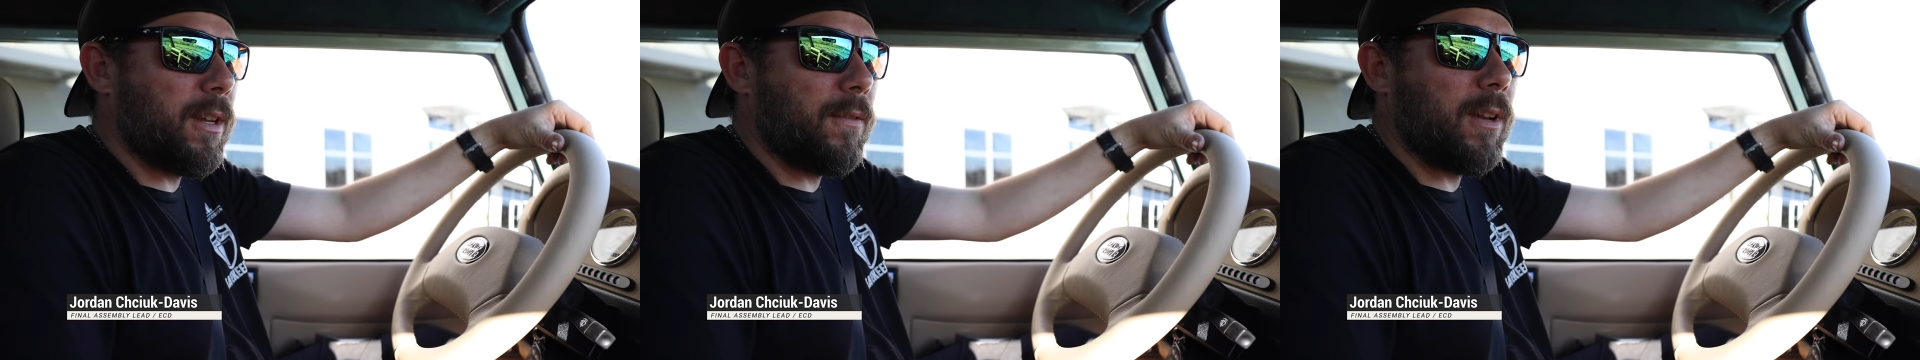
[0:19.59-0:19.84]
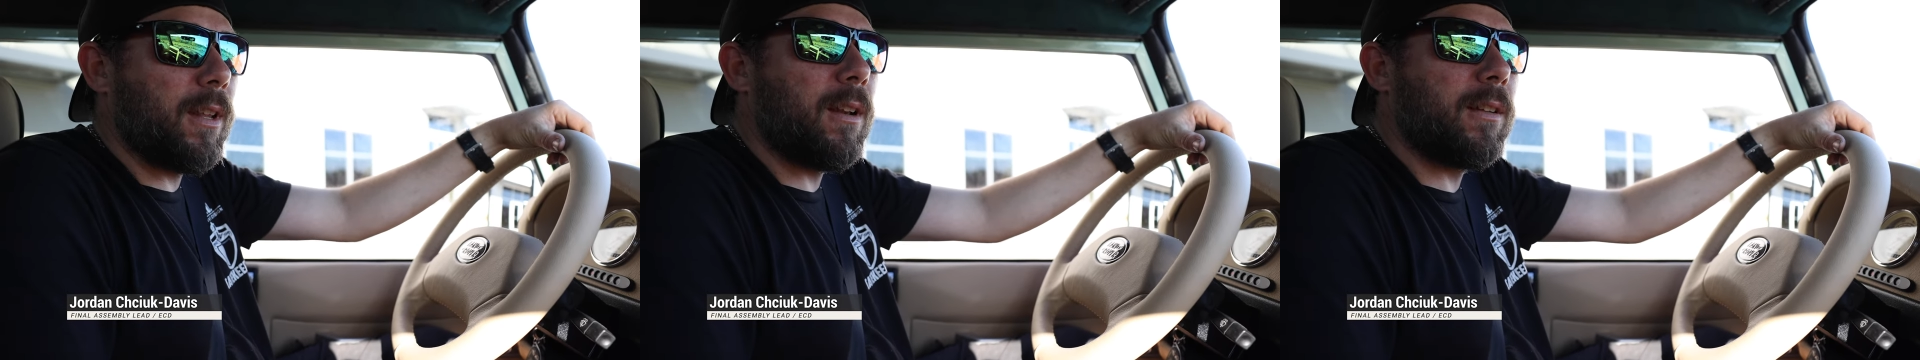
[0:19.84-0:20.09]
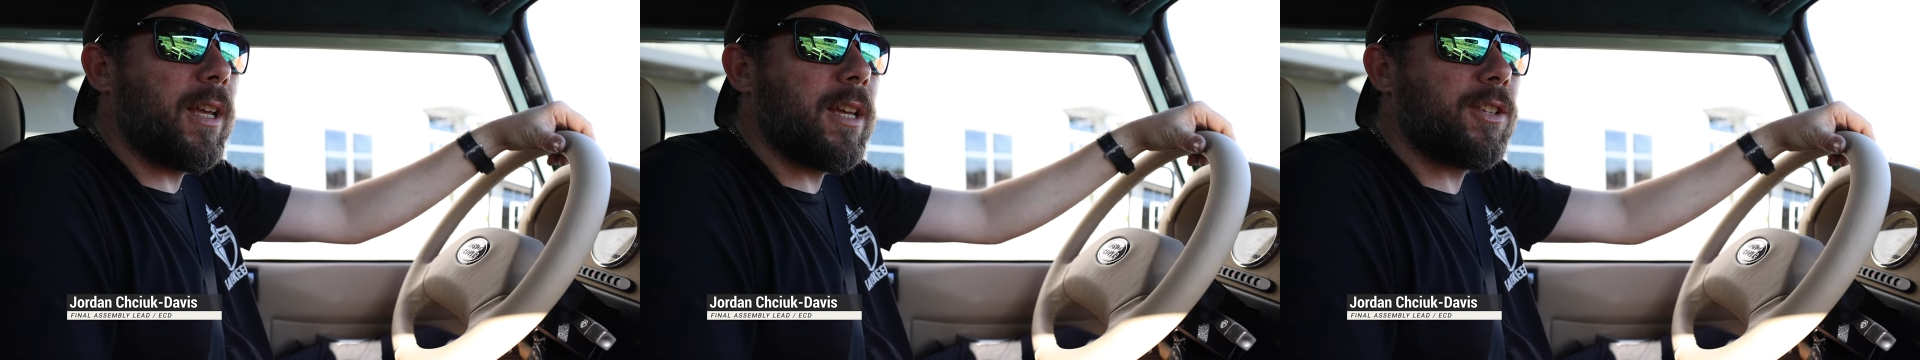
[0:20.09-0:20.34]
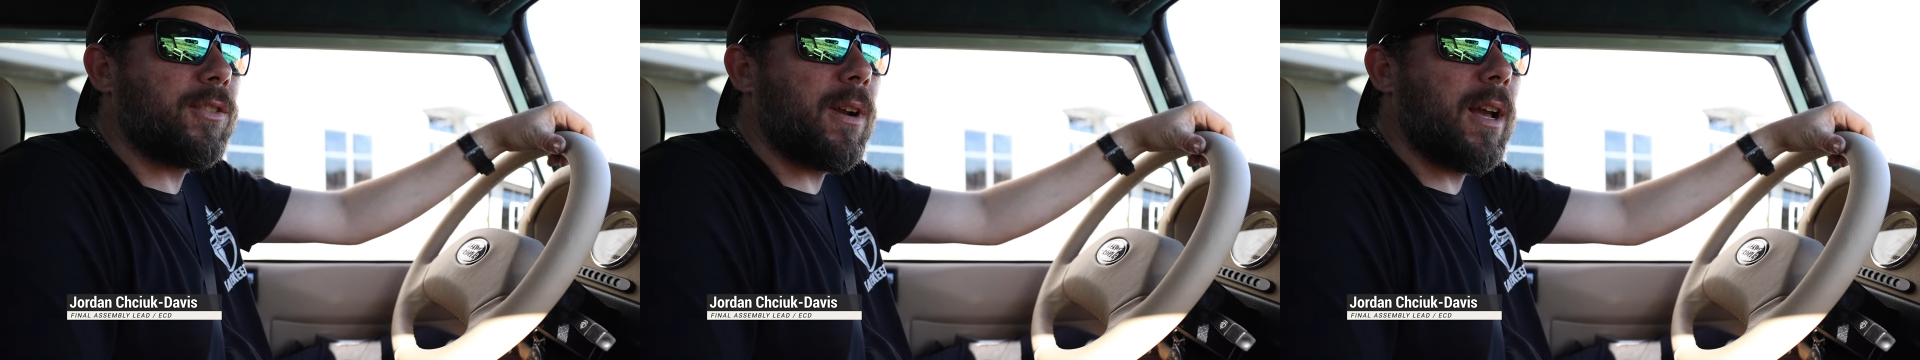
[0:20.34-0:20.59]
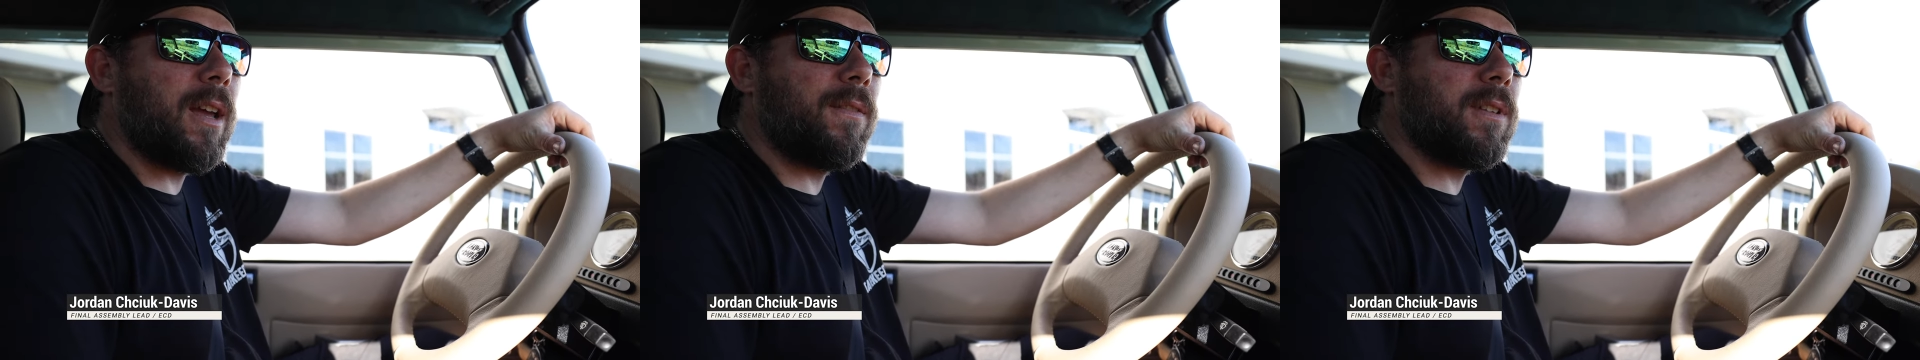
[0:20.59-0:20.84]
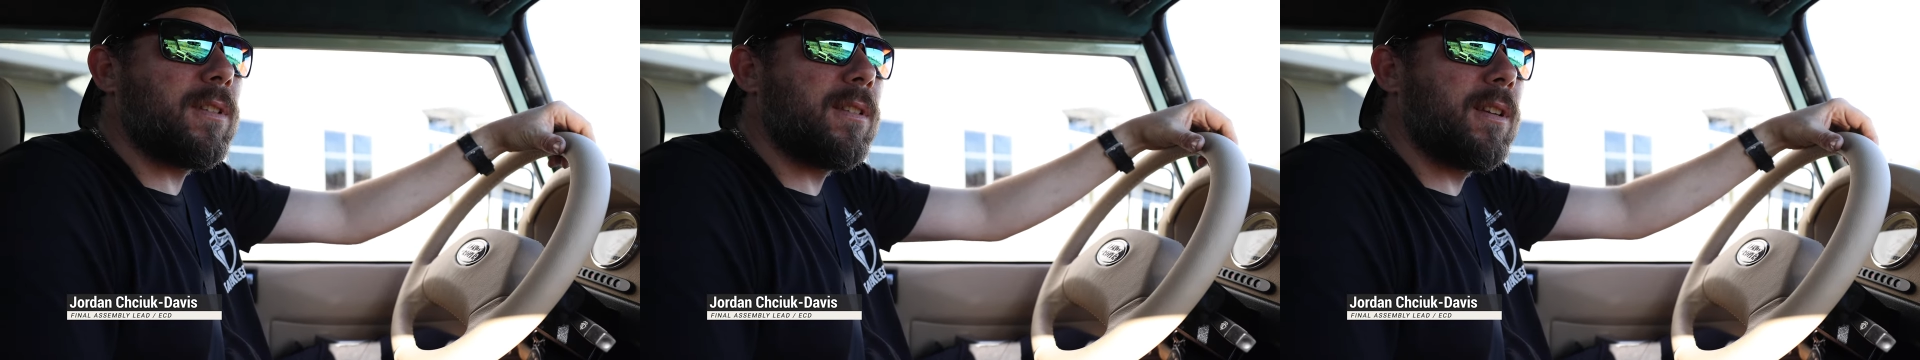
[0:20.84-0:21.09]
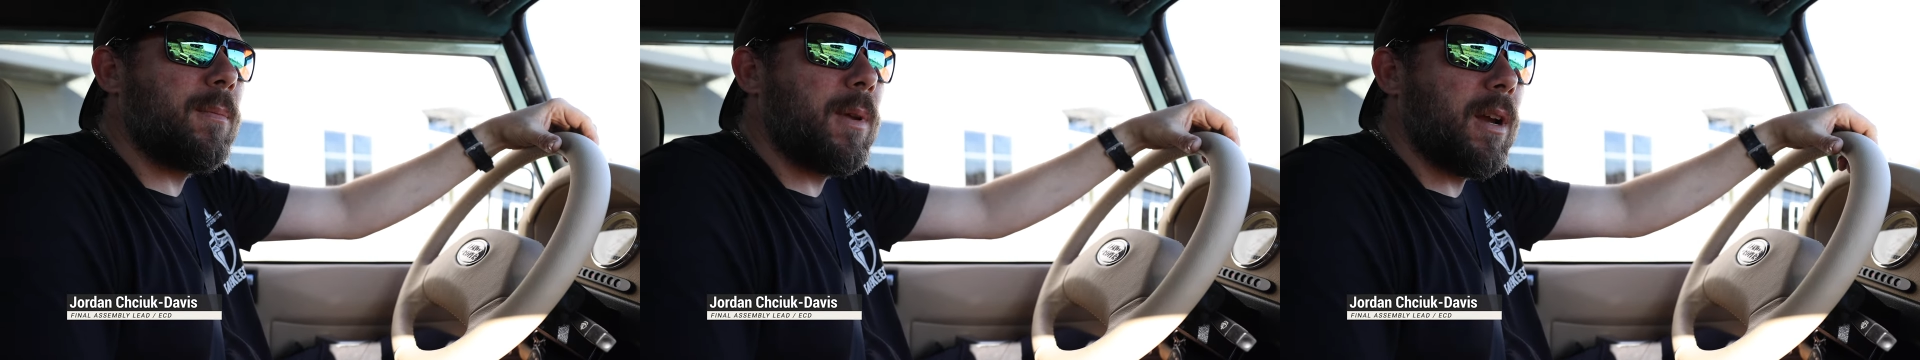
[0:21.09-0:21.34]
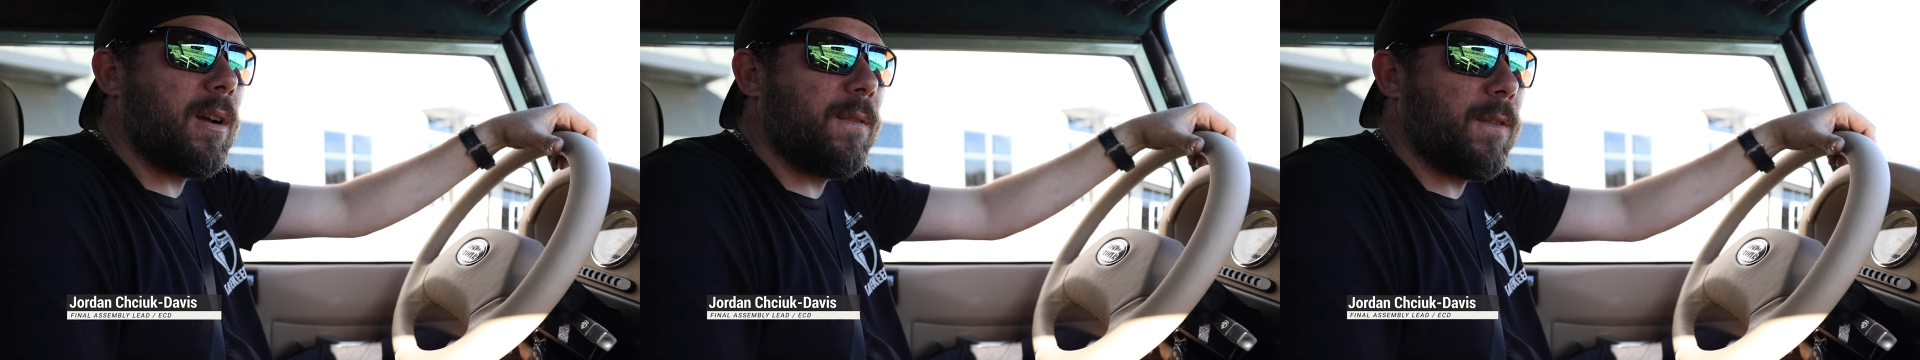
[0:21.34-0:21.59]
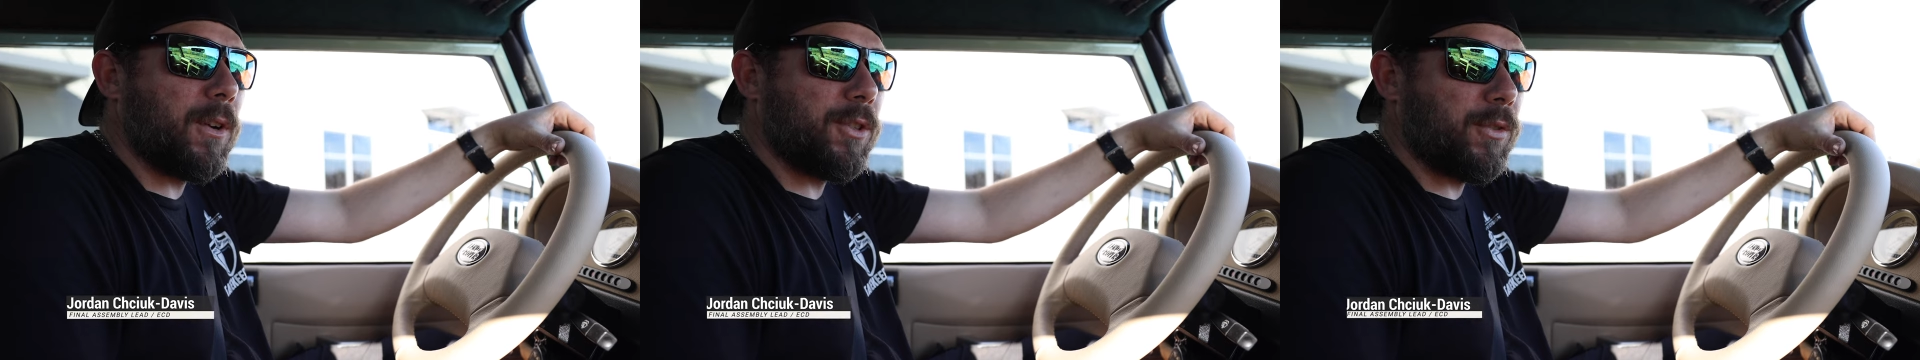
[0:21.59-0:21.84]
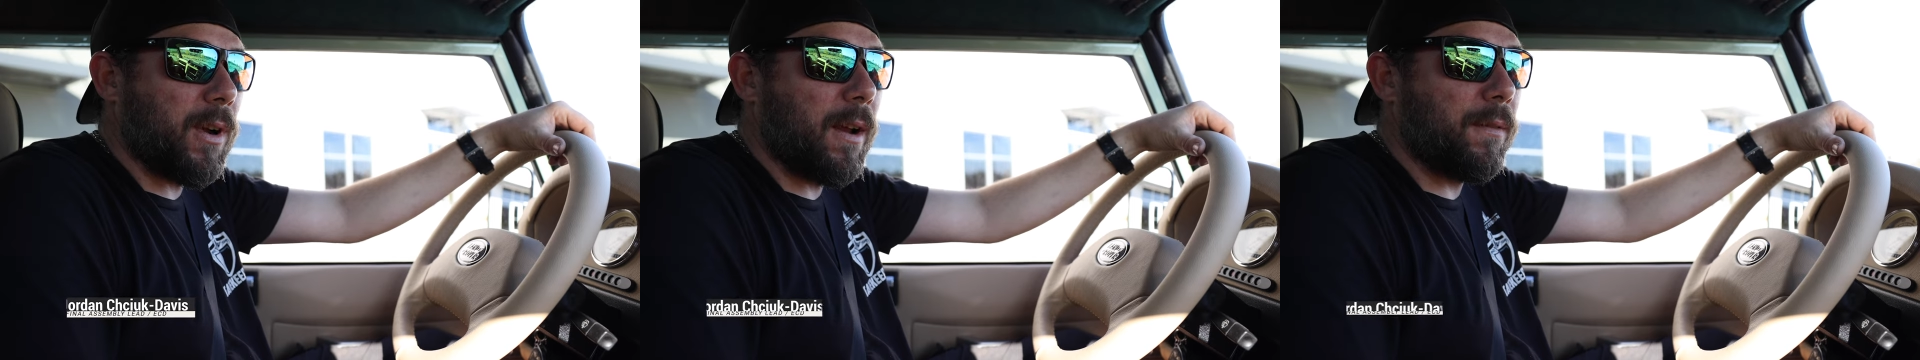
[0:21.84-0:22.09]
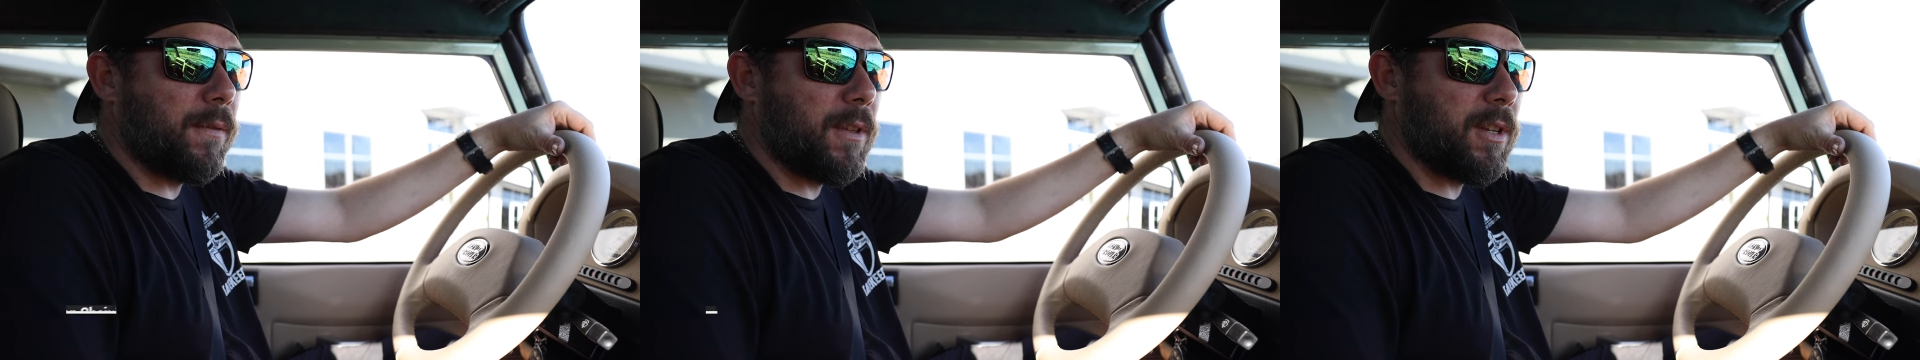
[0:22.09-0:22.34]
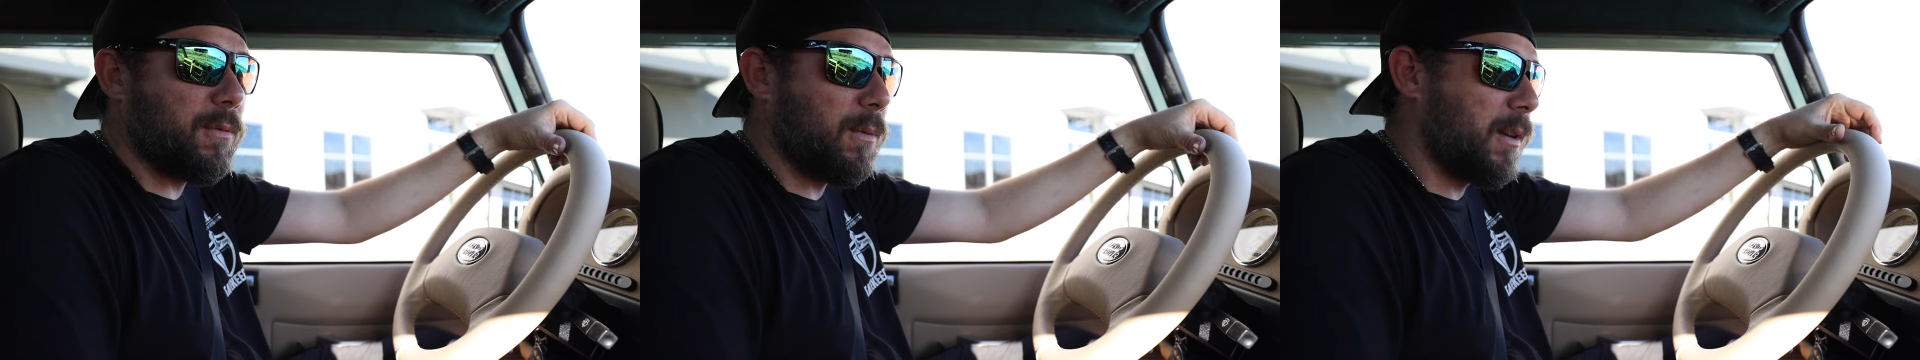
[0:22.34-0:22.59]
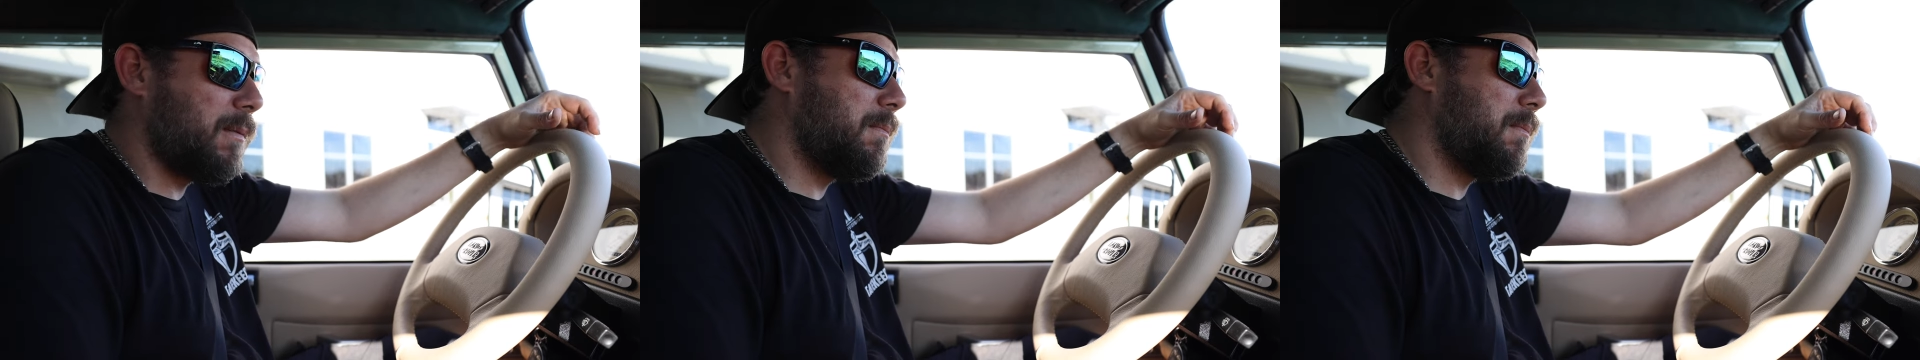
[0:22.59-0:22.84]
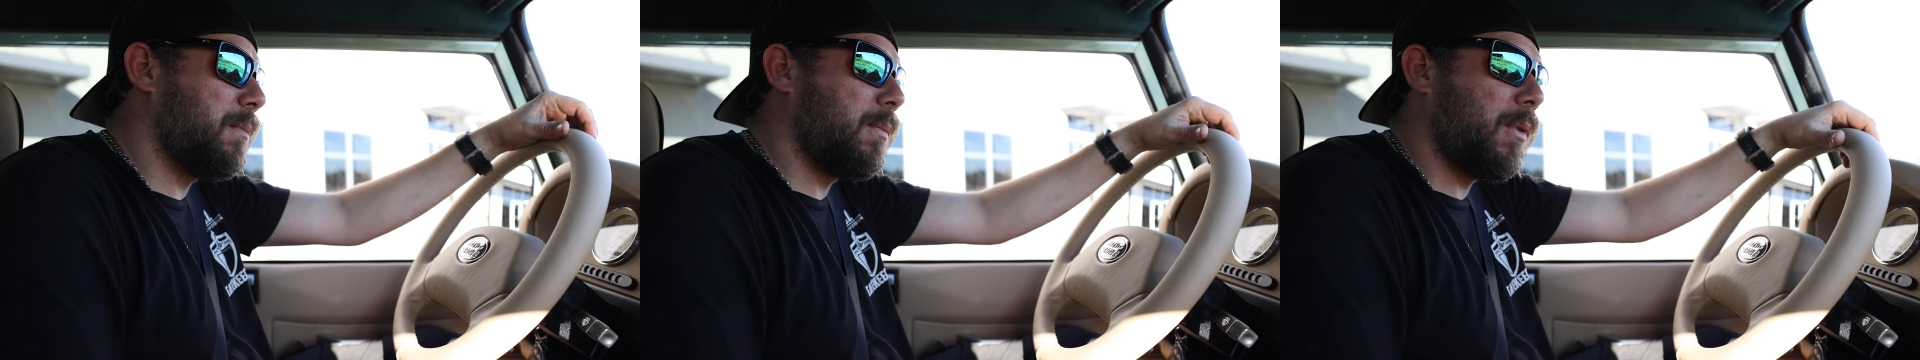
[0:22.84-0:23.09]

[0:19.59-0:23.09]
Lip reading: give it a little test drive. This is going to be our first drive of this one.